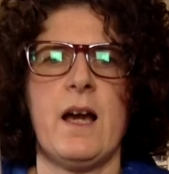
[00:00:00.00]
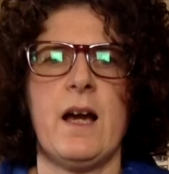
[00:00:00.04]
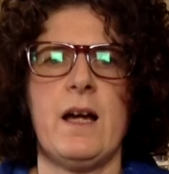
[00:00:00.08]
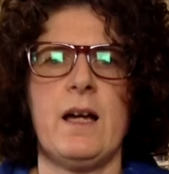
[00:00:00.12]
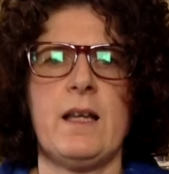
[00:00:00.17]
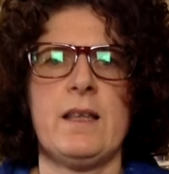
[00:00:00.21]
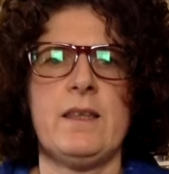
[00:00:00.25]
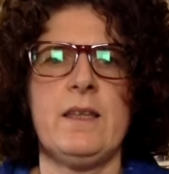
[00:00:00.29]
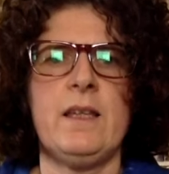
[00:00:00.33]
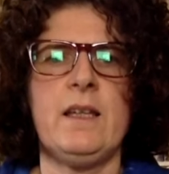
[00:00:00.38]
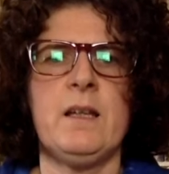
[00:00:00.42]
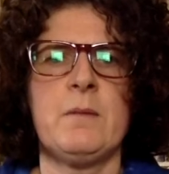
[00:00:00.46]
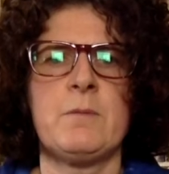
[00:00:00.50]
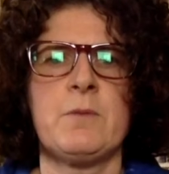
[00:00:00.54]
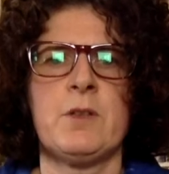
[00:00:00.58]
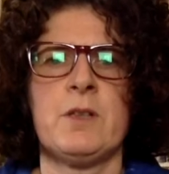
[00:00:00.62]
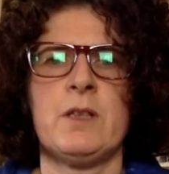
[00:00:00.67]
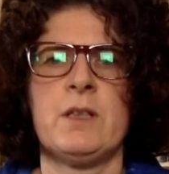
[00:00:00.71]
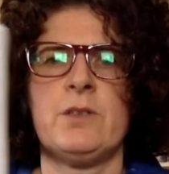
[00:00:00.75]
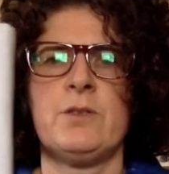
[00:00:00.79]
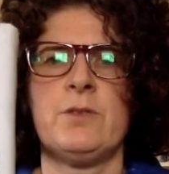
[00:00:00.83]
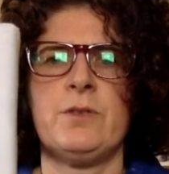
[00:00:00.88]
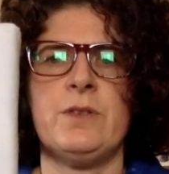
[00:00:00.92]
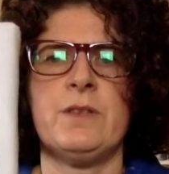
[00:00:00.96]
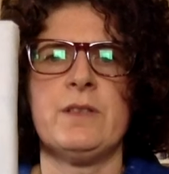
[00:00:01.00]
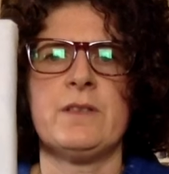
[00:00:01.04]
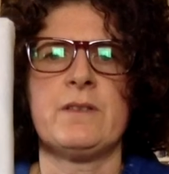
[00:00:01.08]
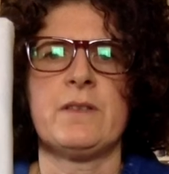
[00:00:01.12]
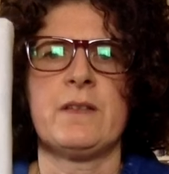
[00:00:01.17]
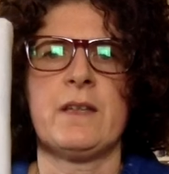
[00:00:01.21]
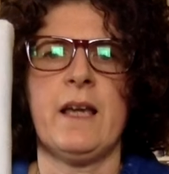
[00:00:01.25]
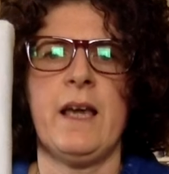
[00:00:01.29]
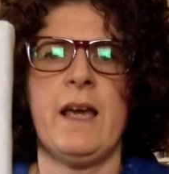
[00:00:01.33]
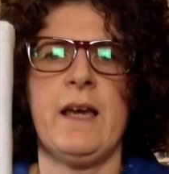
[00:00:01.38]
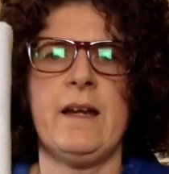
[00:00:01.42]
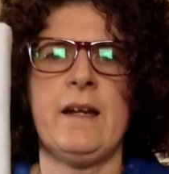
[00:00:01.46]
I think I'm gonna do this
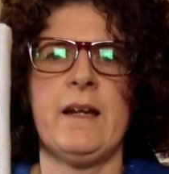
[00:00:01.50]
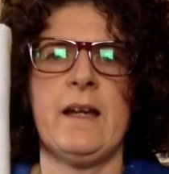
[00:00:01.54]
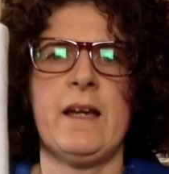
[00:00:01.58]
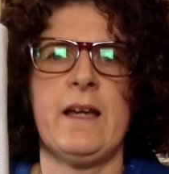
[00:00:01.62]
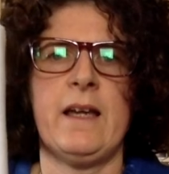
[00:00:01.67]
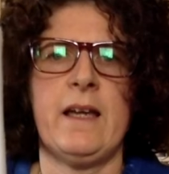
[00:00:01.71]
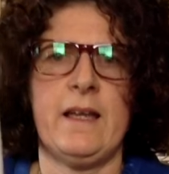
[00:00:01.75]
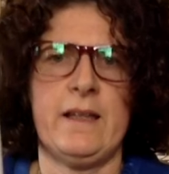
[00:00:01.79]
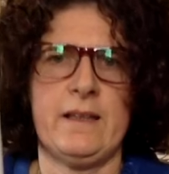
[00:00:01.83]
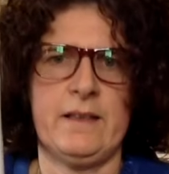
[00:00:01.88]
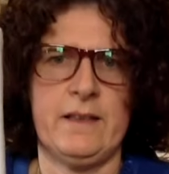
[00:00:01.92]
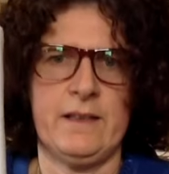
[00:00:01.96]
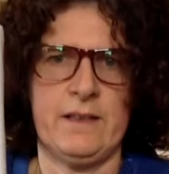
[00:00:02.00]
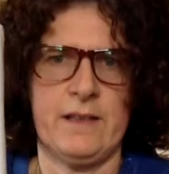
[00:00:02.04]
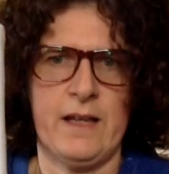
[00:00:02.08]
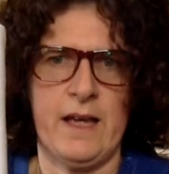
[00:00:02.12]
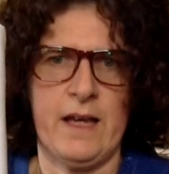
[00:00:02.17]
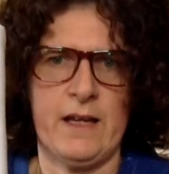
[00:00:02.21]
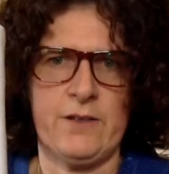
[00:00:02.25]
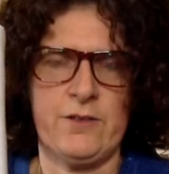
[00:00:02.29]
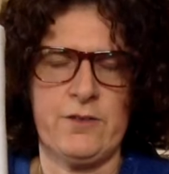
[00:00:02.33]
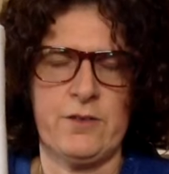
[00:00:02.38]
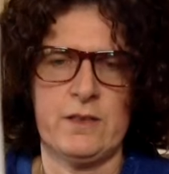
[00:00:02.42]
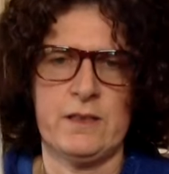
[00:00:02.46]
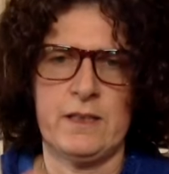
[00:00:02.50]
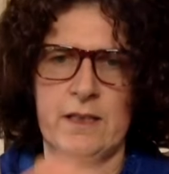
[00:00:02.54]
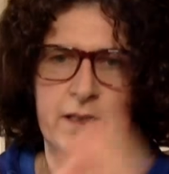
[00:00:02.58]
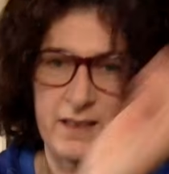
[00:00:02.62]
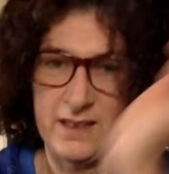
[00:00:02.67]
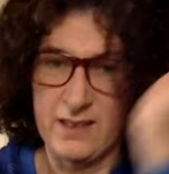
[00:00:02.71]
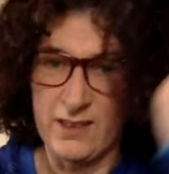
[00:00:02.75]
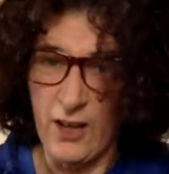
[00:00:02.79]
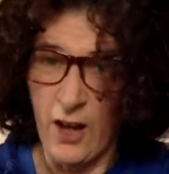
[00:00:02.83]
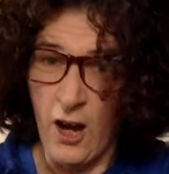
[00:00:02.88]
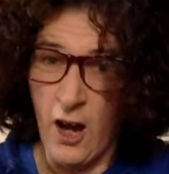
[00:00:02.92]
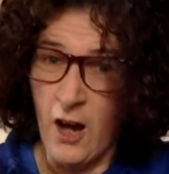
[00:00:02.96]
again. I actually
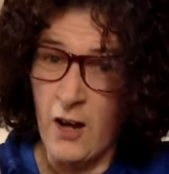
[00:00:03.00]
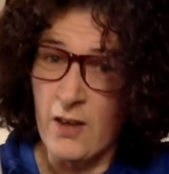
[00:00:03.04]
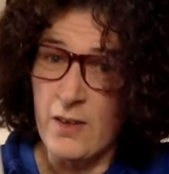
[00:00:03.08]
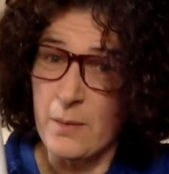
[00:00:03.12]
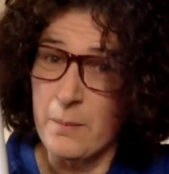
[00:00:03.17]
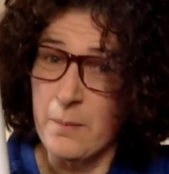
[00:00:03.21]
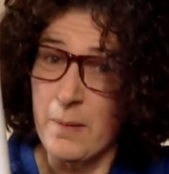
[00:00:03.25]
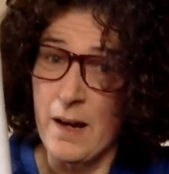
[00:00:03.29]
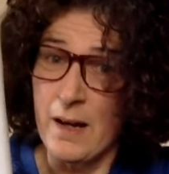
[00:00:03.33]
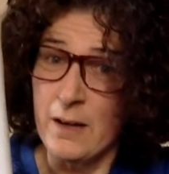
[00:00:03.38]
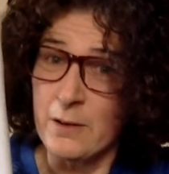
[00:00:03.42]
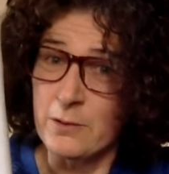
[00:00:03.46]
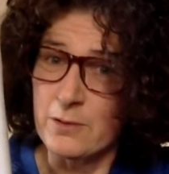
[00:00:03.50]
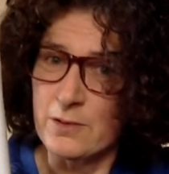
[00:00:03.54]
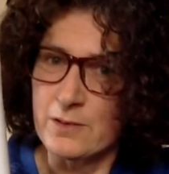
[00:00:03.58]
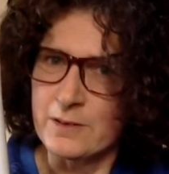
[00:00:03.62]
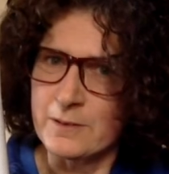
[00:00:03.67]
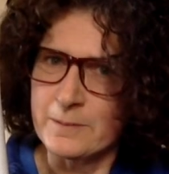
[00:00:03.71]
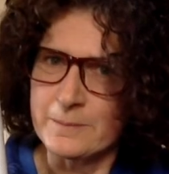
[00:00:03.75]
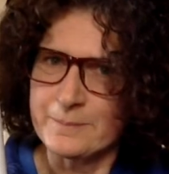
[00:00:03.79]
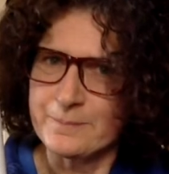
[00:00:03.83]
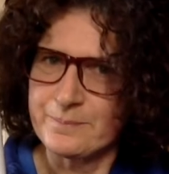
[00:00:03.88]
thought about